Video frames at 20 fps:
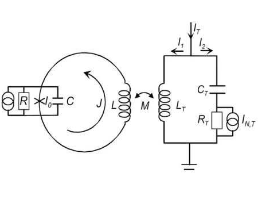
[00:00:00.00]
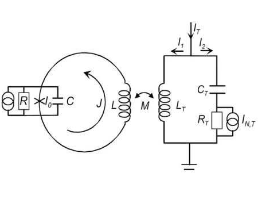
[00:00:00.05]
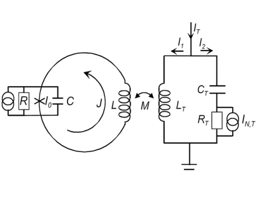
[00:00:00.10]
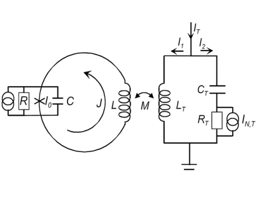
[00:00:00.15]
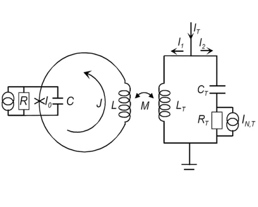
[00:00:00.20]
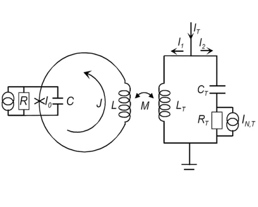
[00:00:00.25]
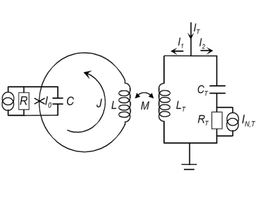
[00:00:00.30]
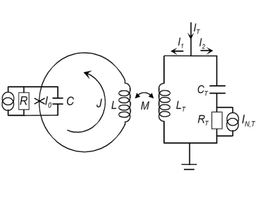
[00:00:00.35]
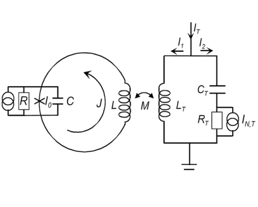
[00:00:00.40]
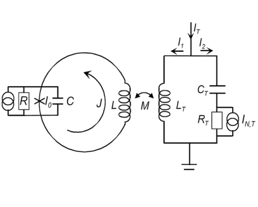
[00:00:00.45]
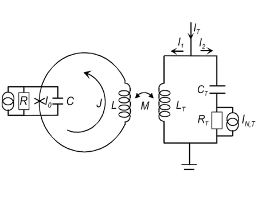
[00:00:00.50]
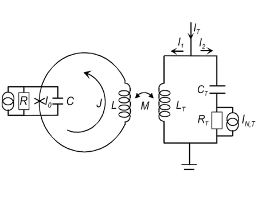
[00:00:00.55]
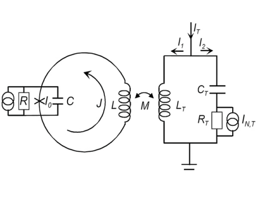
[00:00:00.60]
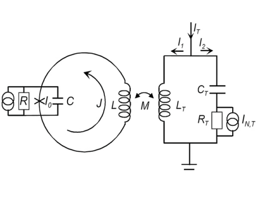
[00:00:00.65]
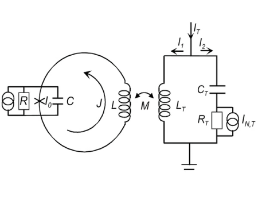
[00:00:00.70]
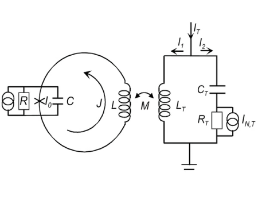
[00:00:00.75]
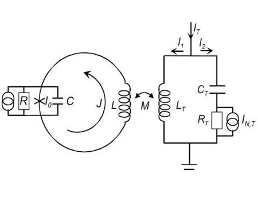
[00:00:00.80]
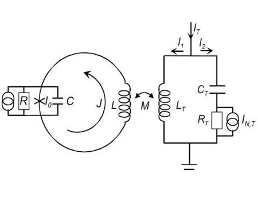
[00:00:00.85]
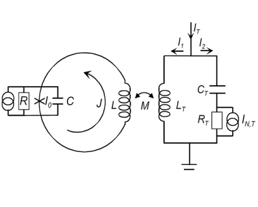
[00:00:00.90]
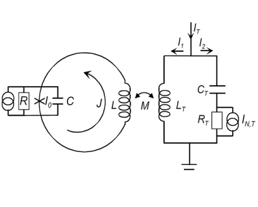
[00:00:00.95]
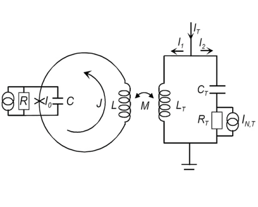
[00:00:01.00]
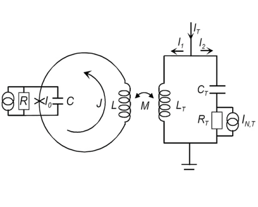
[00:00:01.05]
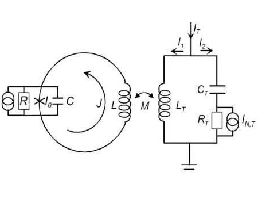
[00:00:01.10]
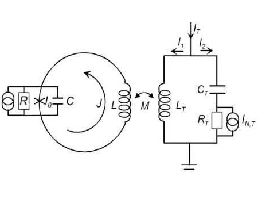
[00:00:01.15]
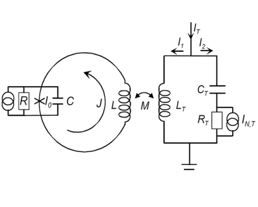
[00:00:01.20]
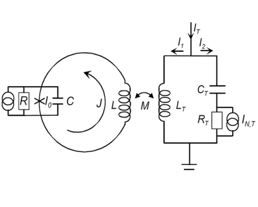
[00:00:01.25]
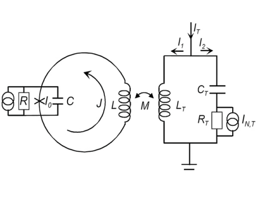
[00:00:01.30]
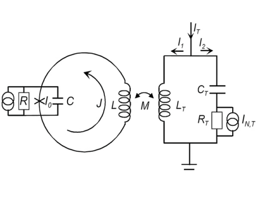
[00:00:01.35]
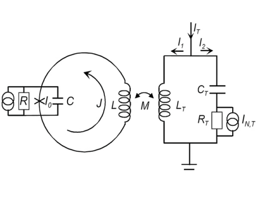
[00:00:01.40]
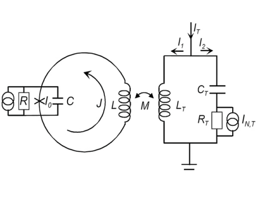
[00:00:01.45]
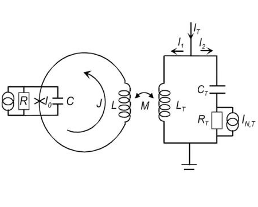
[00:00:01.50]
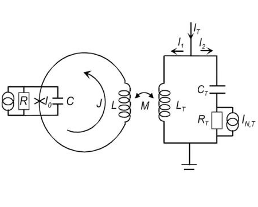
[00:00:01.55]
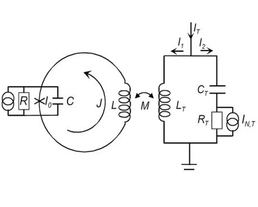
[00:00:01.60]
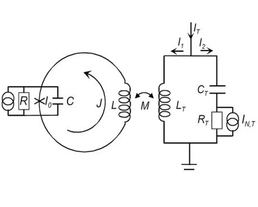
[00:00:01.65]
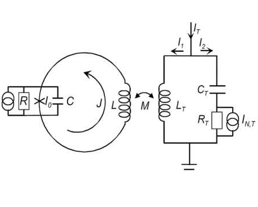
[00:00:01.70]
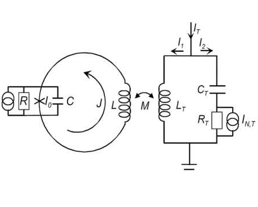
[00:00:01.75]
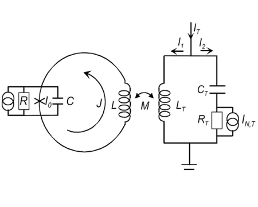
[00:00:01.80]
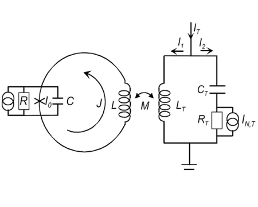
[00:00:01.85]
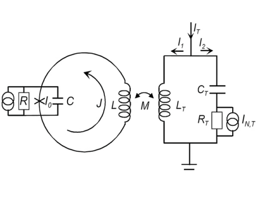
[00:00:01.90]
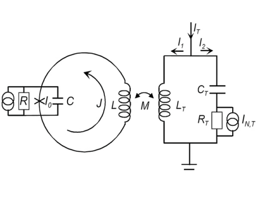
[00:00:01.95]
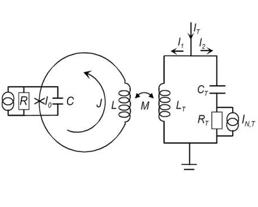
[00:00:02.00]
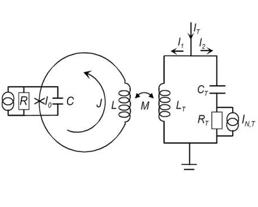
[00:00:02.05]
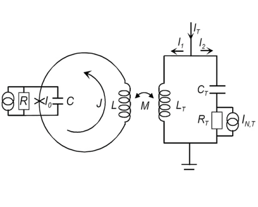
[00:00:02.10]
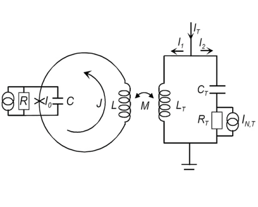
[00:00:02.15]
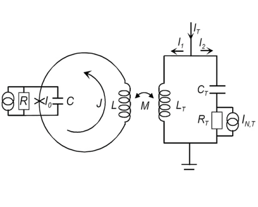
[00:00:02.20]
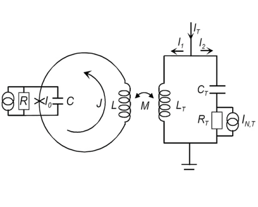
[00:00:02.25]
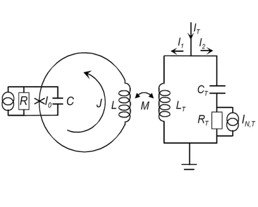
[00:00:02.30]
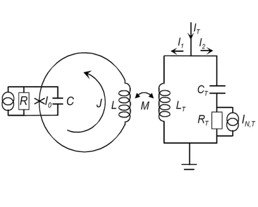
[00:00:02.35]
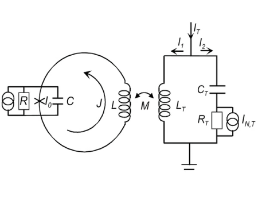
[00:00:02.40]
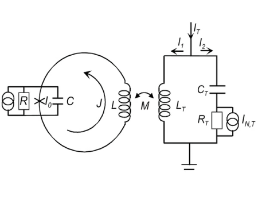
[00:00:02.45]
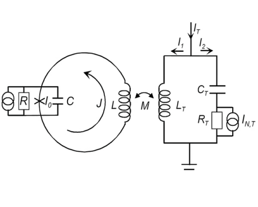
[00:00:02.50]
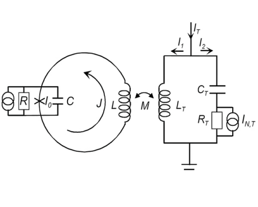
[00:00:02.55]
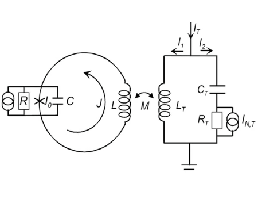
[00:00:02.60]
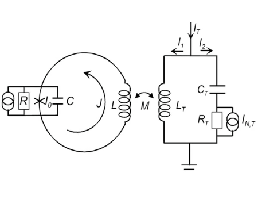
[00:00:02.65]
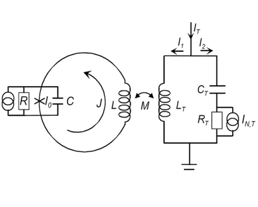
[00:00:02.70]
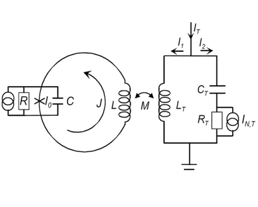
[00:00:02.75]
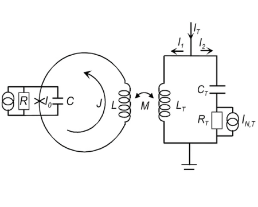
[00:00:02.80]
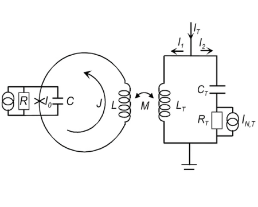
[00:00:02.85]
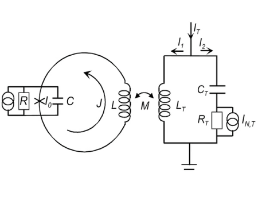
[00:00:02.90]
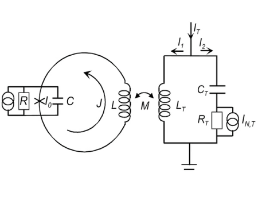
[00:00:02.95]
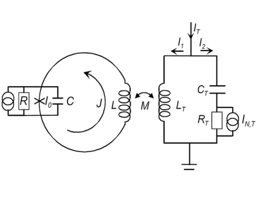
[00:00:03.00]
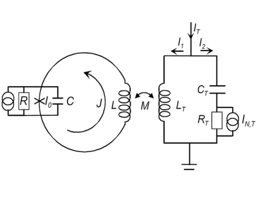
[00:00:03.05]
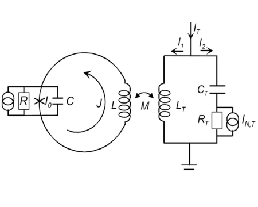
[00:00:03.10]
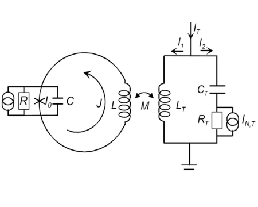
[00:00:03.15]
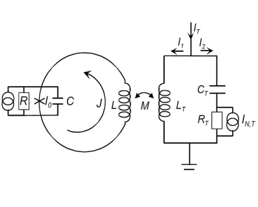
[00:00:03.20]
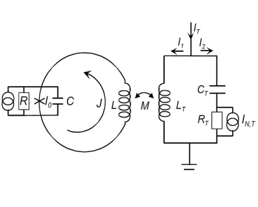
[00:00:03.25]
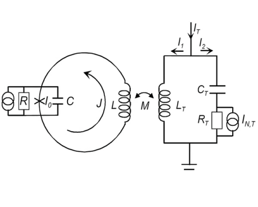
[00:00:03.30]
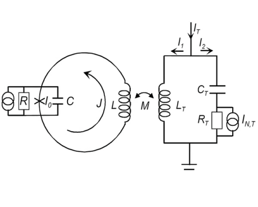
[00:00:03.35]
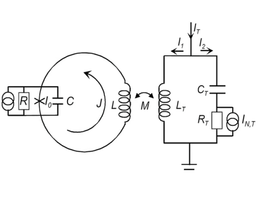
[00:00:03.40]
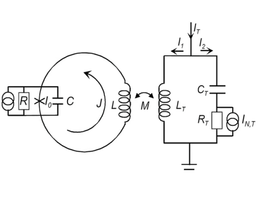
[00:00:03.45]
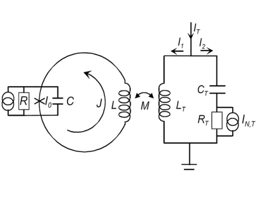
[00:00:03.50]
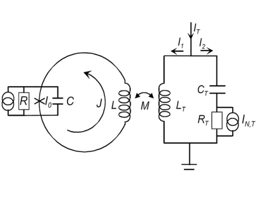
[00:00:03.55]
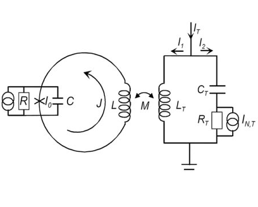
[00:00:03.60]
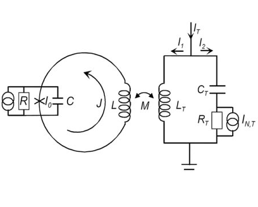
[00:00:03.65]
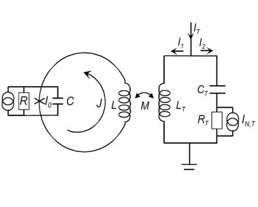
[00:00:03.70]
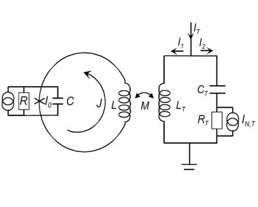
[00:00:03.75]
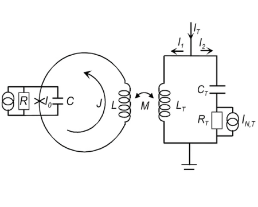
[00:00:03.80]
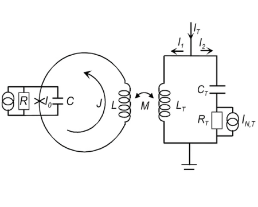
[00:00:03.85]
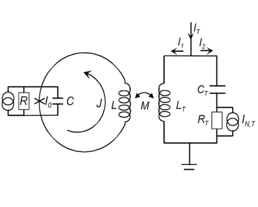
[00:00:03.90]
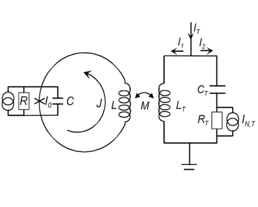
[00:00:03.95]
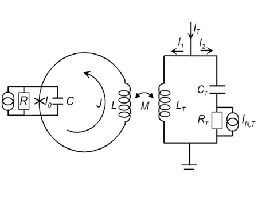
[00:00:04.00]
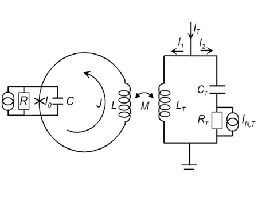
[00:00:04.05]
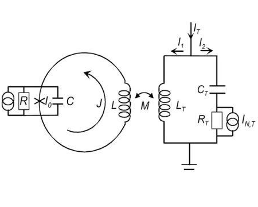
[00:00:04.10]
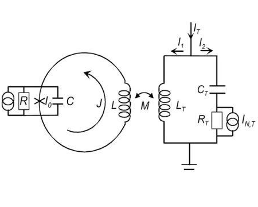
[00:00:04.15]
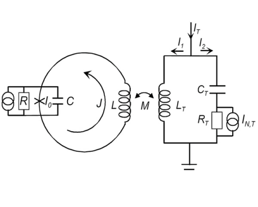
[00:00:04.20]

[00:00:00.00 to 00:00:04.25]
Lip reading: No face is visible, so there are no lips to read.